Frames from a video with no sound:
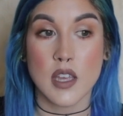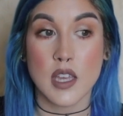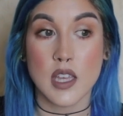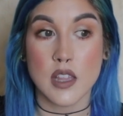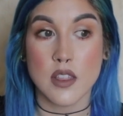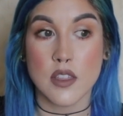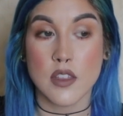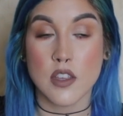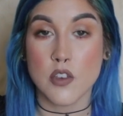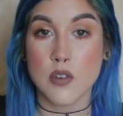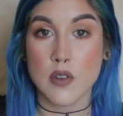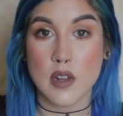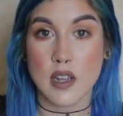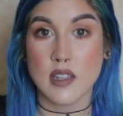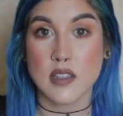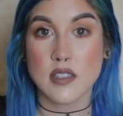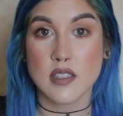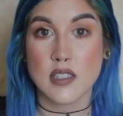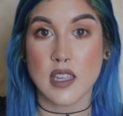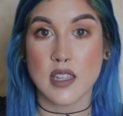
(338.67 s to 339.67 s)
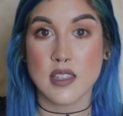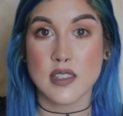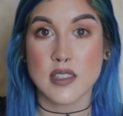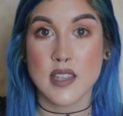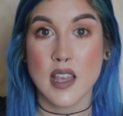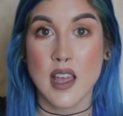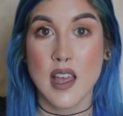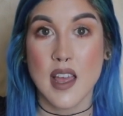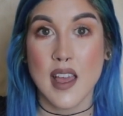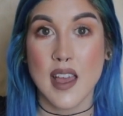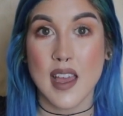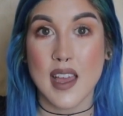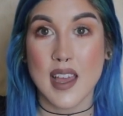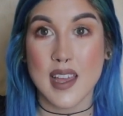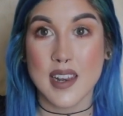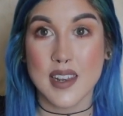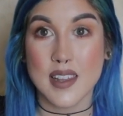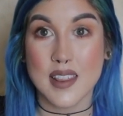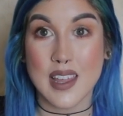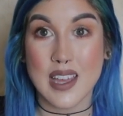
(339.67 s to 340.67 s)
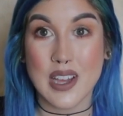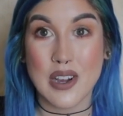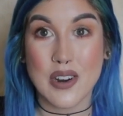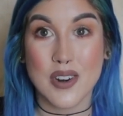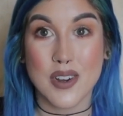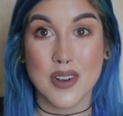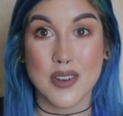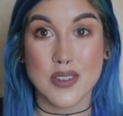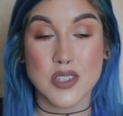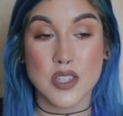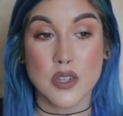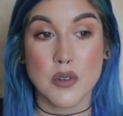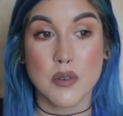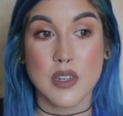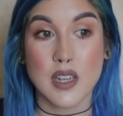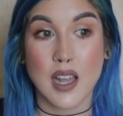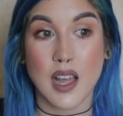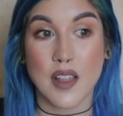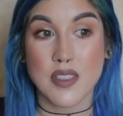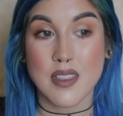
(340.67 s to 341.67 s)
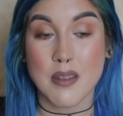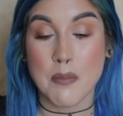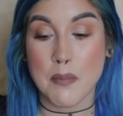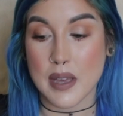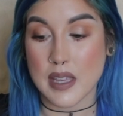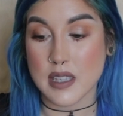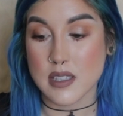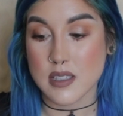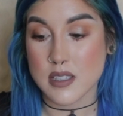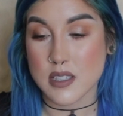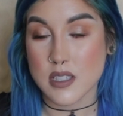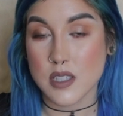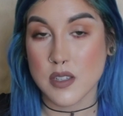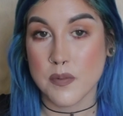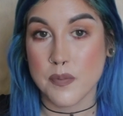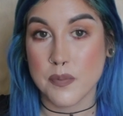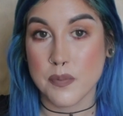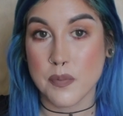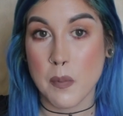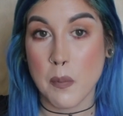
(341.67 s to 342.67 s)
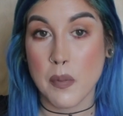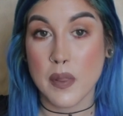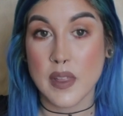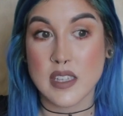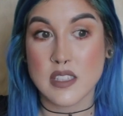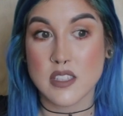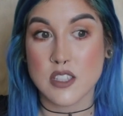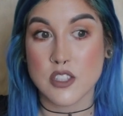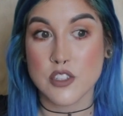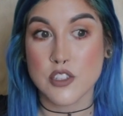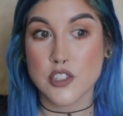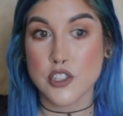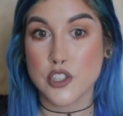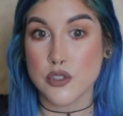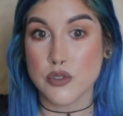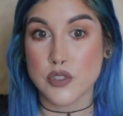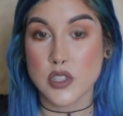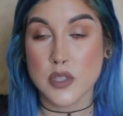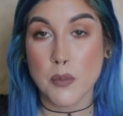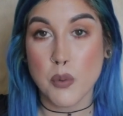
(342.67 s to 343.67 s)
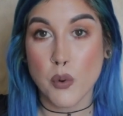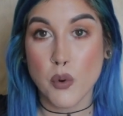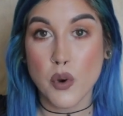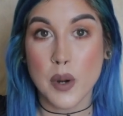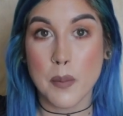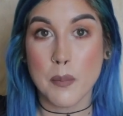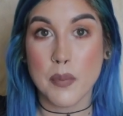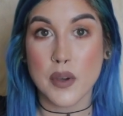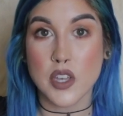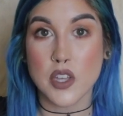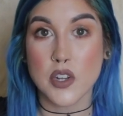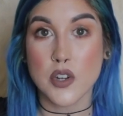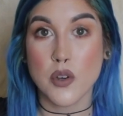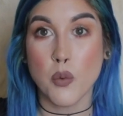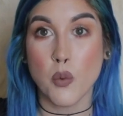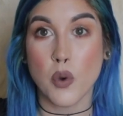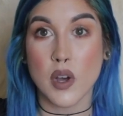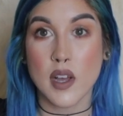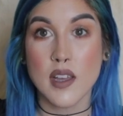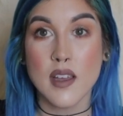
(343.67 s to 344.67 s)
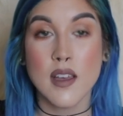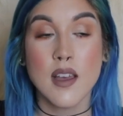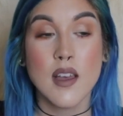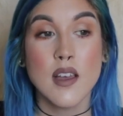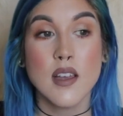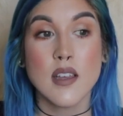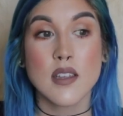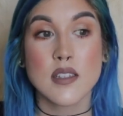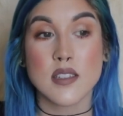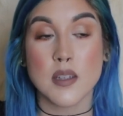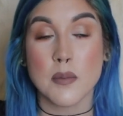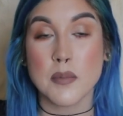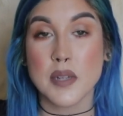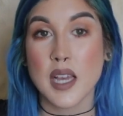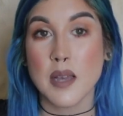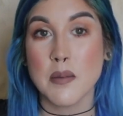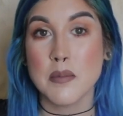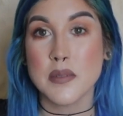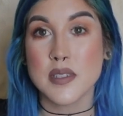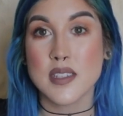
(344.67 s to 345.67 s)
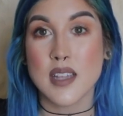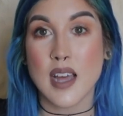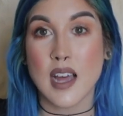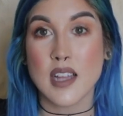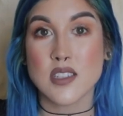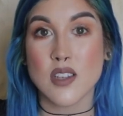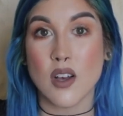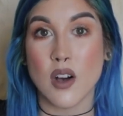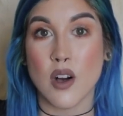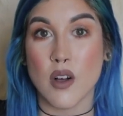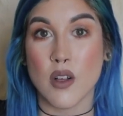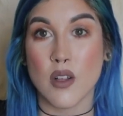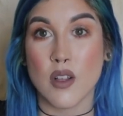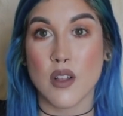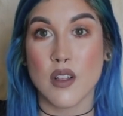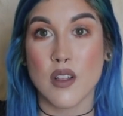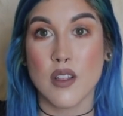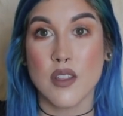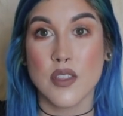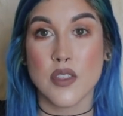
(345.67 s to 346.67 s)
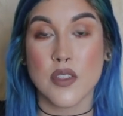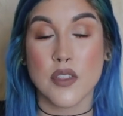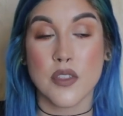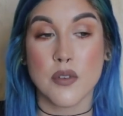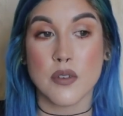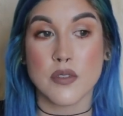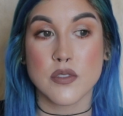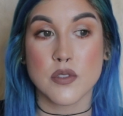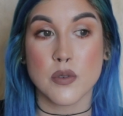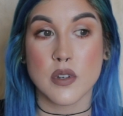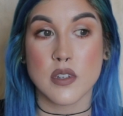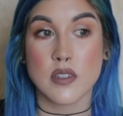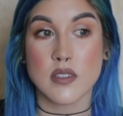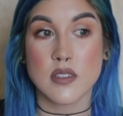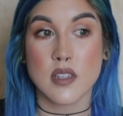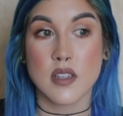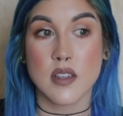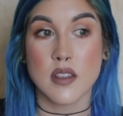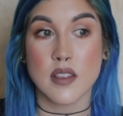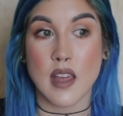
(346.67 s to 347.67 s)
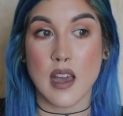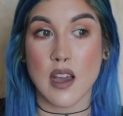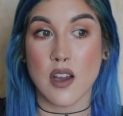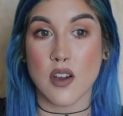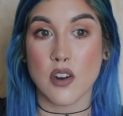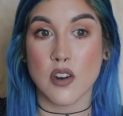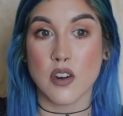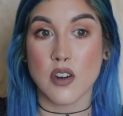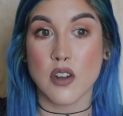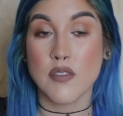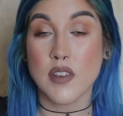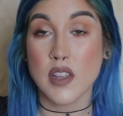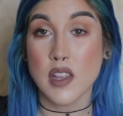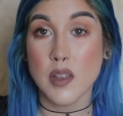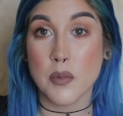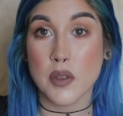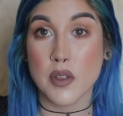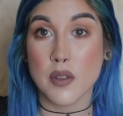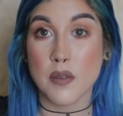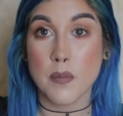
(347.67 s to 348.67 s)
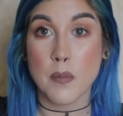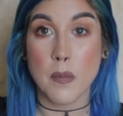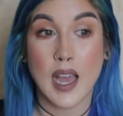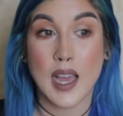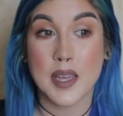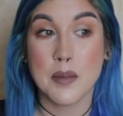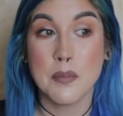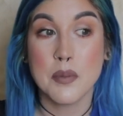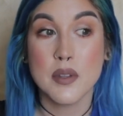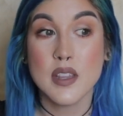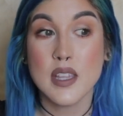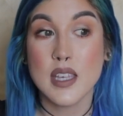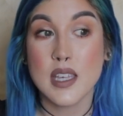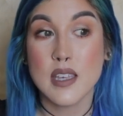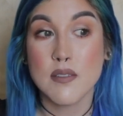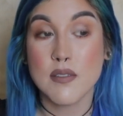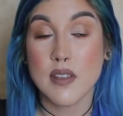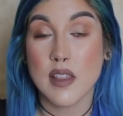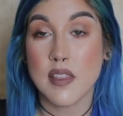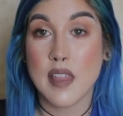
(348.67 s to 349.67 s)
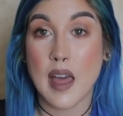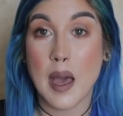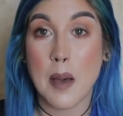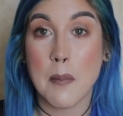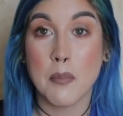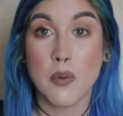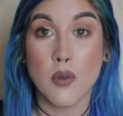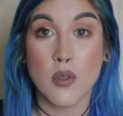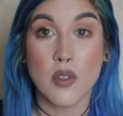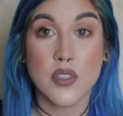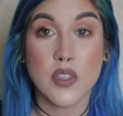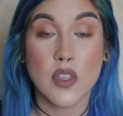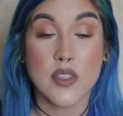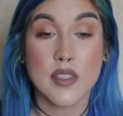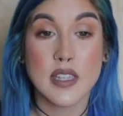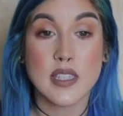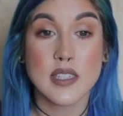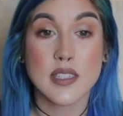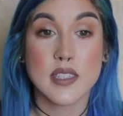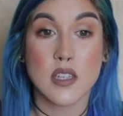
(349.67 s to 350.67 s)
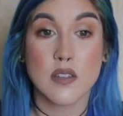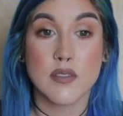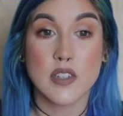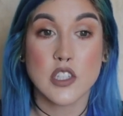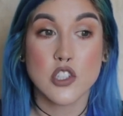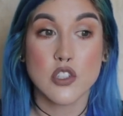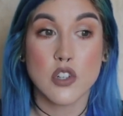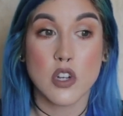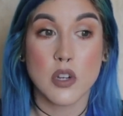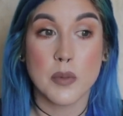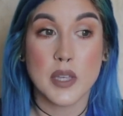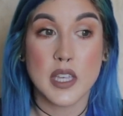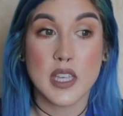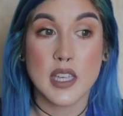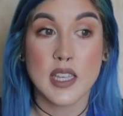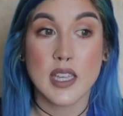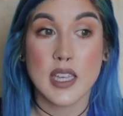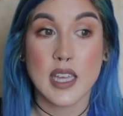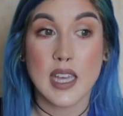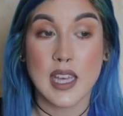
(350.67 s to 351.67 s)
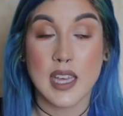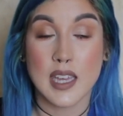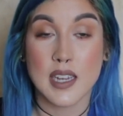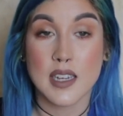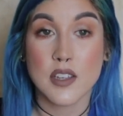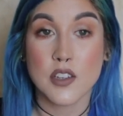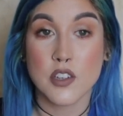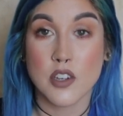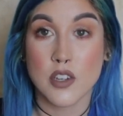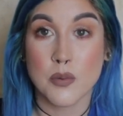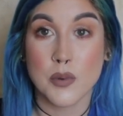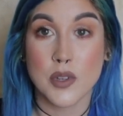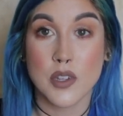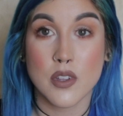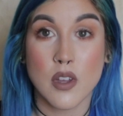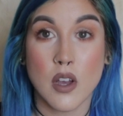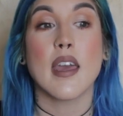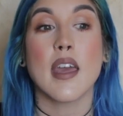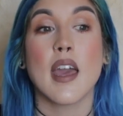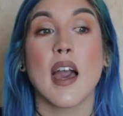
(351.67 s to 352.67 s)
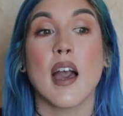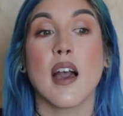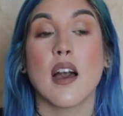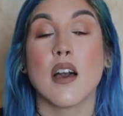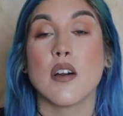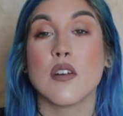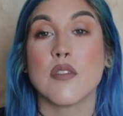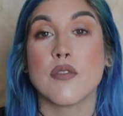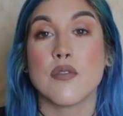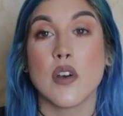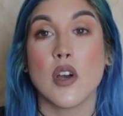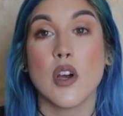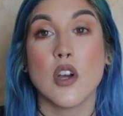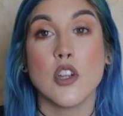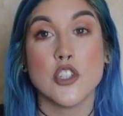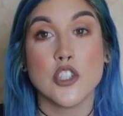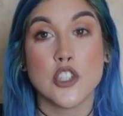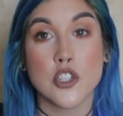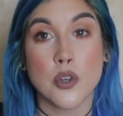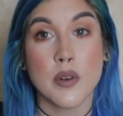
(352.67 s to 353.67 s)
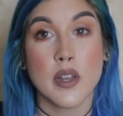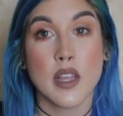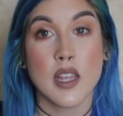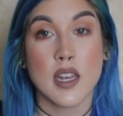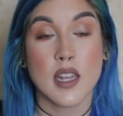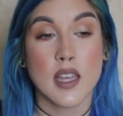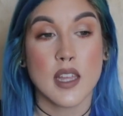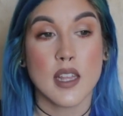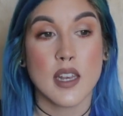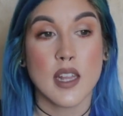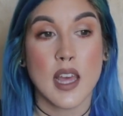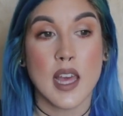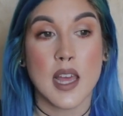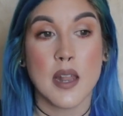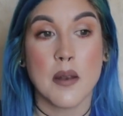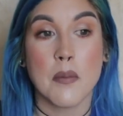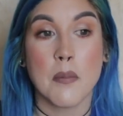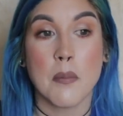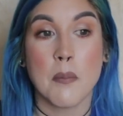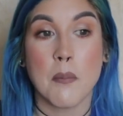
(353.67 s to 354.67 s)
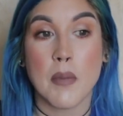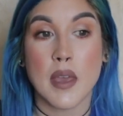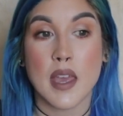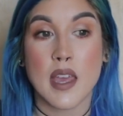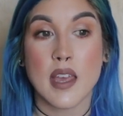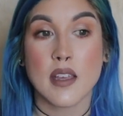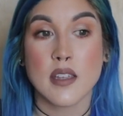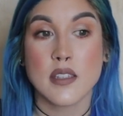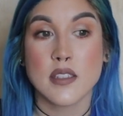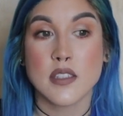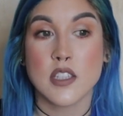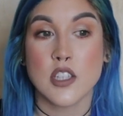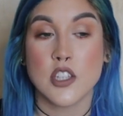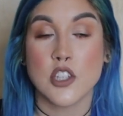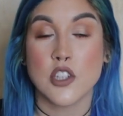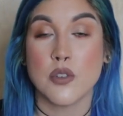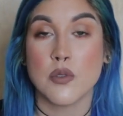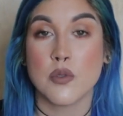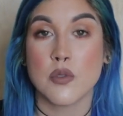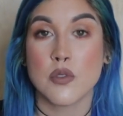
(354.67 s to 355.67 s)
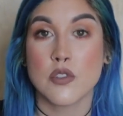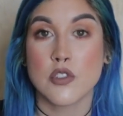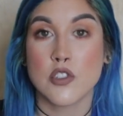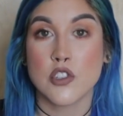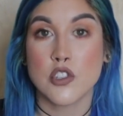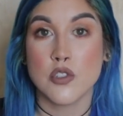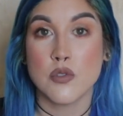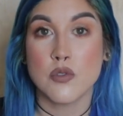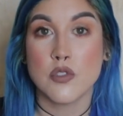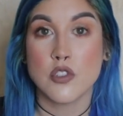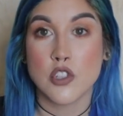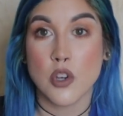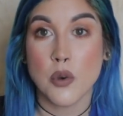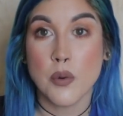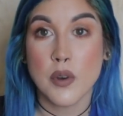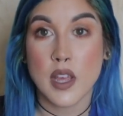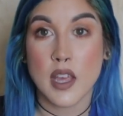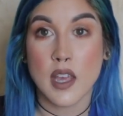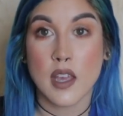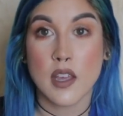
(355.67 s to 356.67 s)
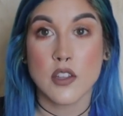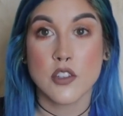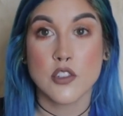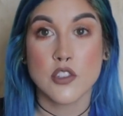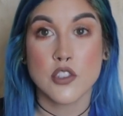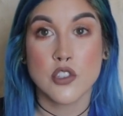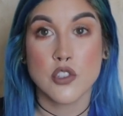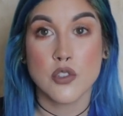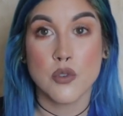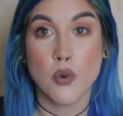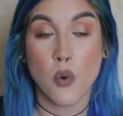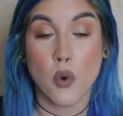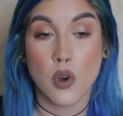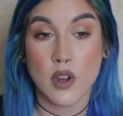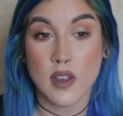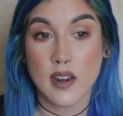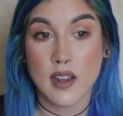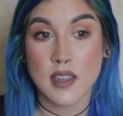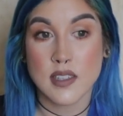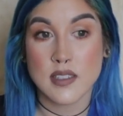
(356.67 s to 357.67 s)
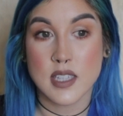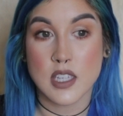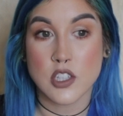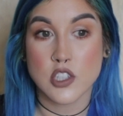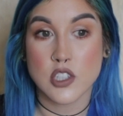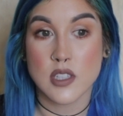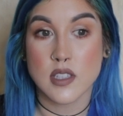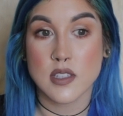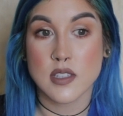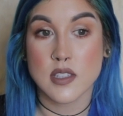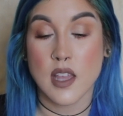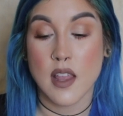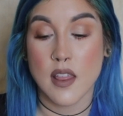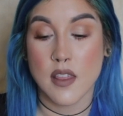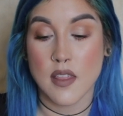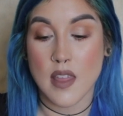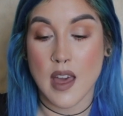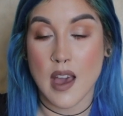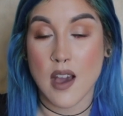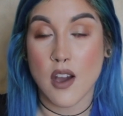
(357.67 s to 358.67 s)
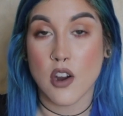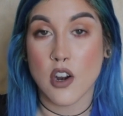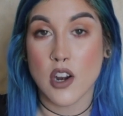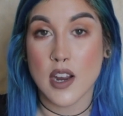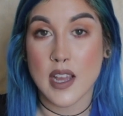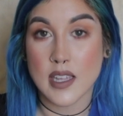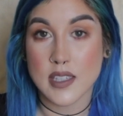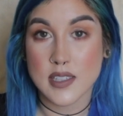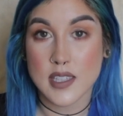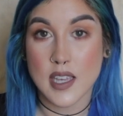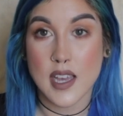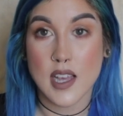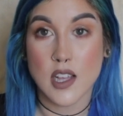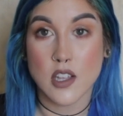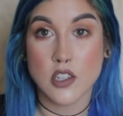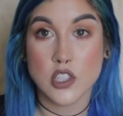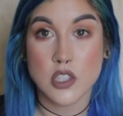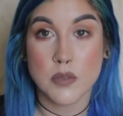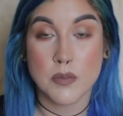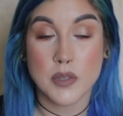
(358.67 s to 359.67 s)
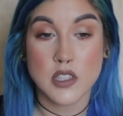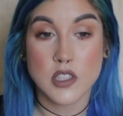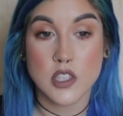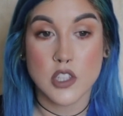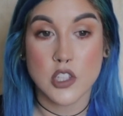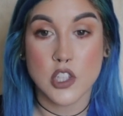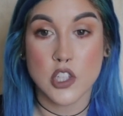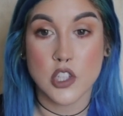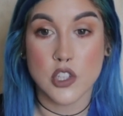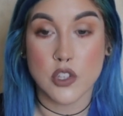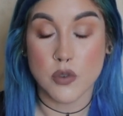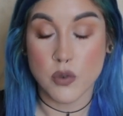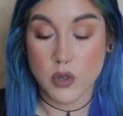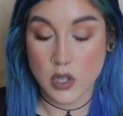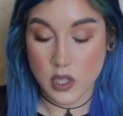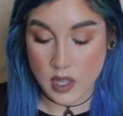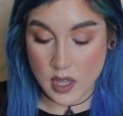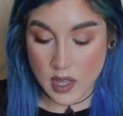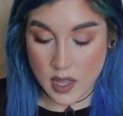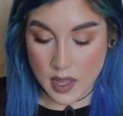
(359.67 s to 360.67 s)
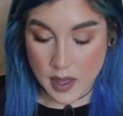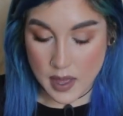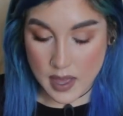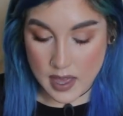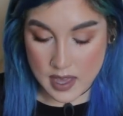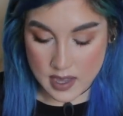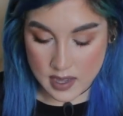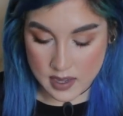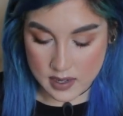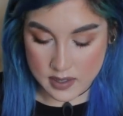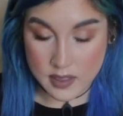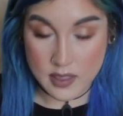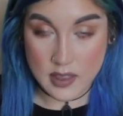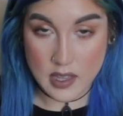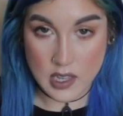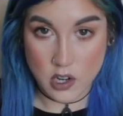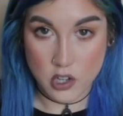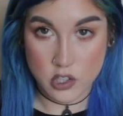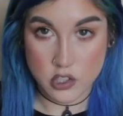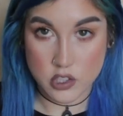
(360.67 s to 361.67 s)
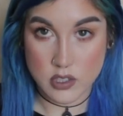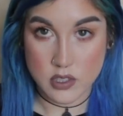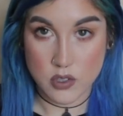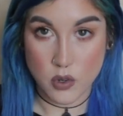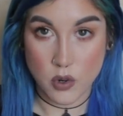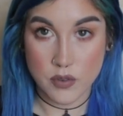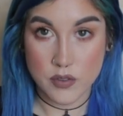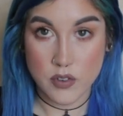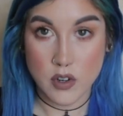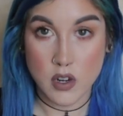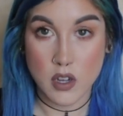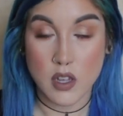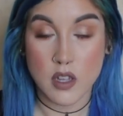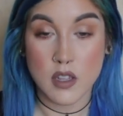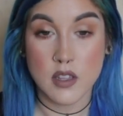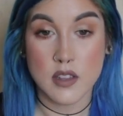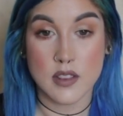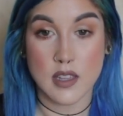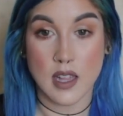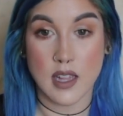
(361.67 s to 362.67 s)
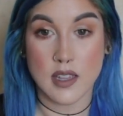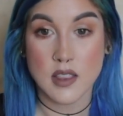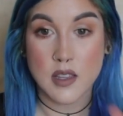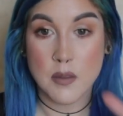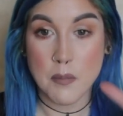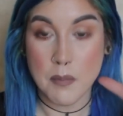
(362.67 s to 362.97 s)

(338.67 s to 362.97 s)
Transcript: in the United States, and they are also not the best places to support. But you know what? Sometimes that's all the thrift stores that are available. I believe that both the Salvation Army and Goodwill, they have donated and may continue to donate to organizations that are anti-LGBTQ, and they are just overall not